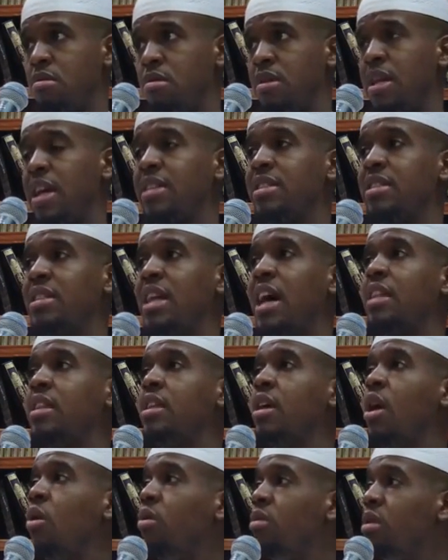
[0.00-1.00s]
That's not
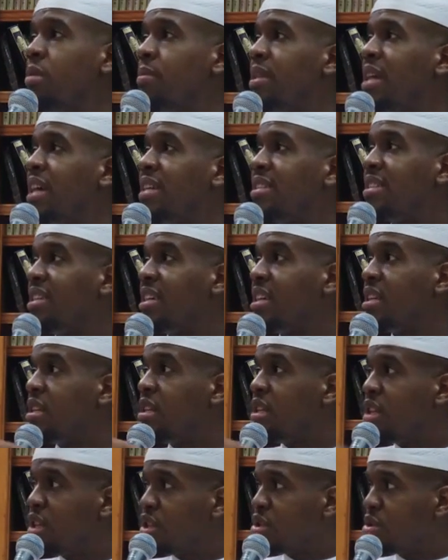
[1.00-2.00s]
the only, but that's the
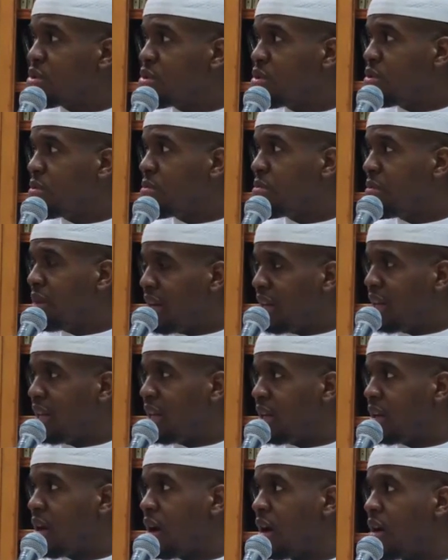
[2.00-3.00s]
initial
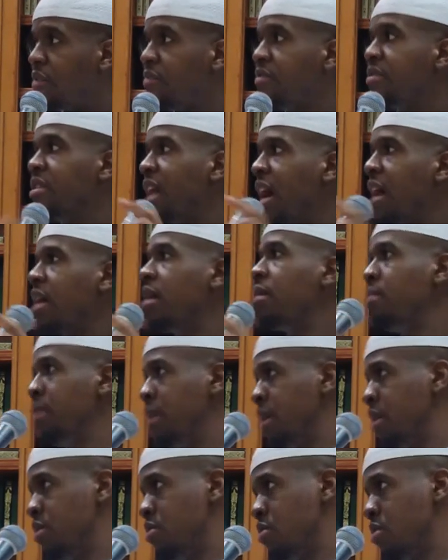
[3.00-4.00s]
meaning of not
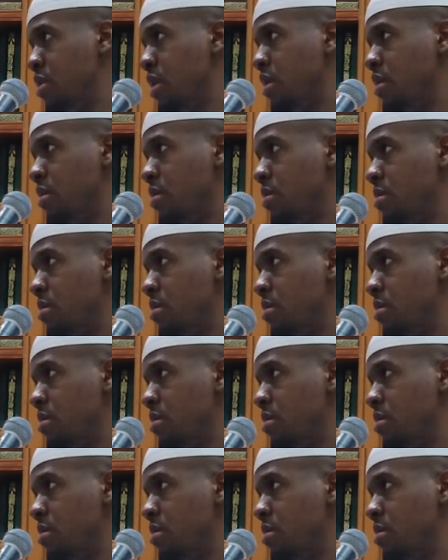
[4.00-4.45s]
obligatory.